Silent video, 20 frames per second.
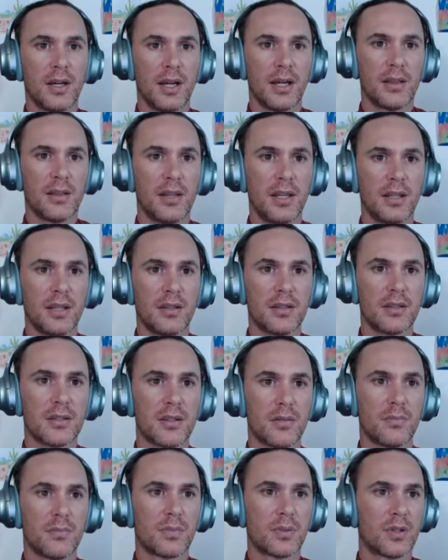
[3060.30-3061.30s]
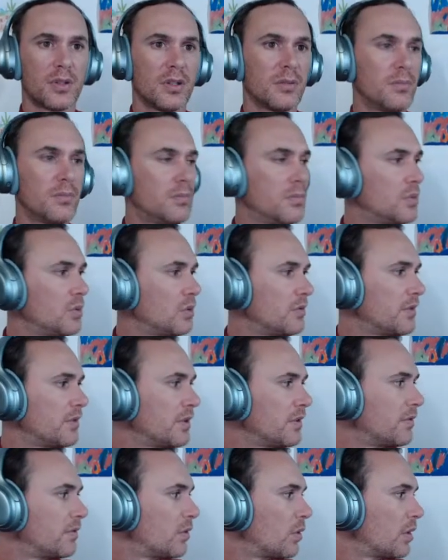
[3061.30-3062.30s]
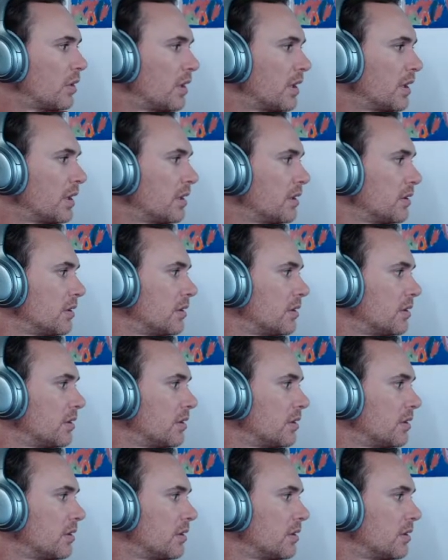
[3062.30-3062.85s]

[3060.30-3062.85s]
think there's a good movie for it.